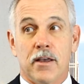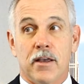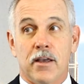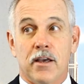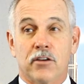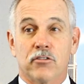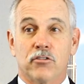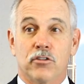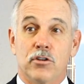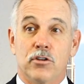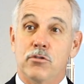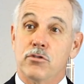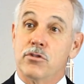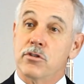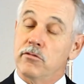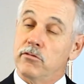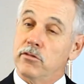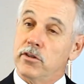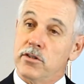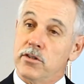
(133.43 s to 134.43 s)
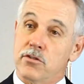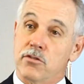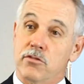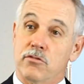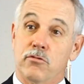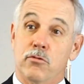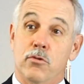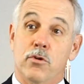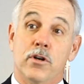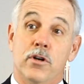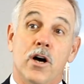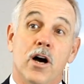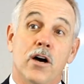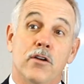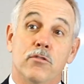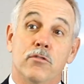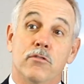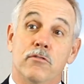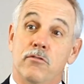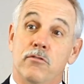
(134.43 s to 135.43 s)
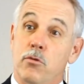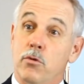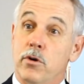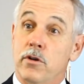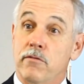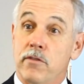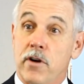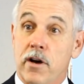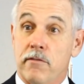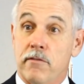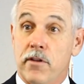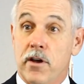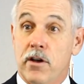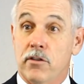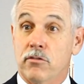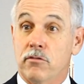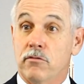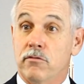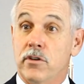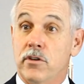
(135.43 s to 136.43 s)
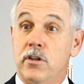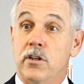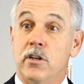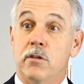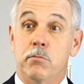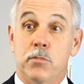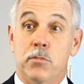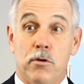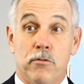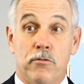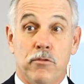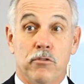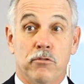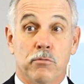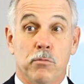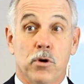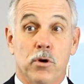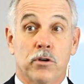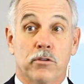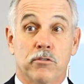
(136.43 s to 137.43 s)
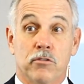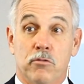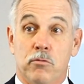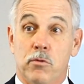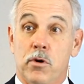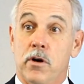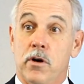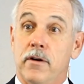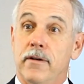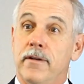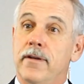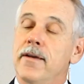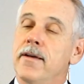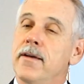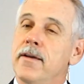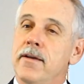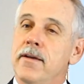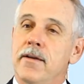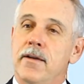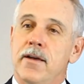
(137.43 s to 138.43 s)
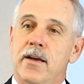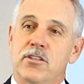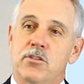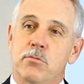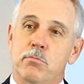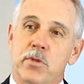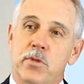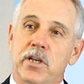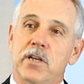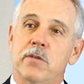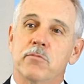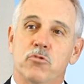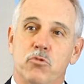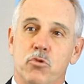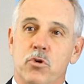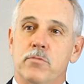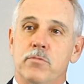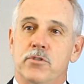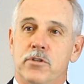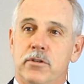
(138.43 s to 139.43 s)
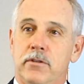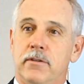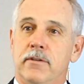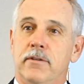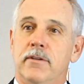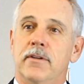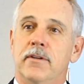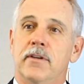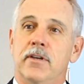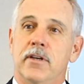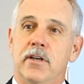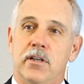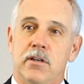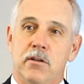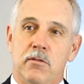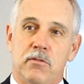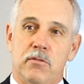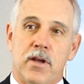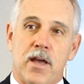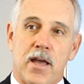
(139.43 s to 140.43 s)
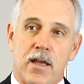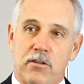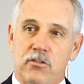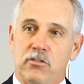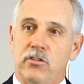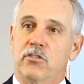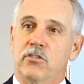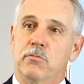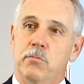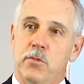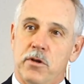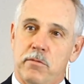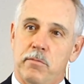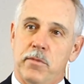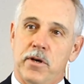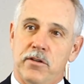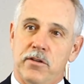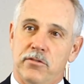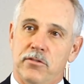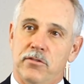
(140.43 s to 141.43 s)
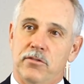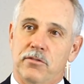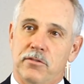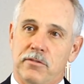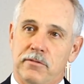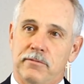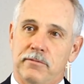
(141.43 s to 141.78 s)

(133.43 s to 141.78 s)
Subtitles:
execution of leases for 145,000 feet in both those markets as well. That's a big absorption in a 6-month basis.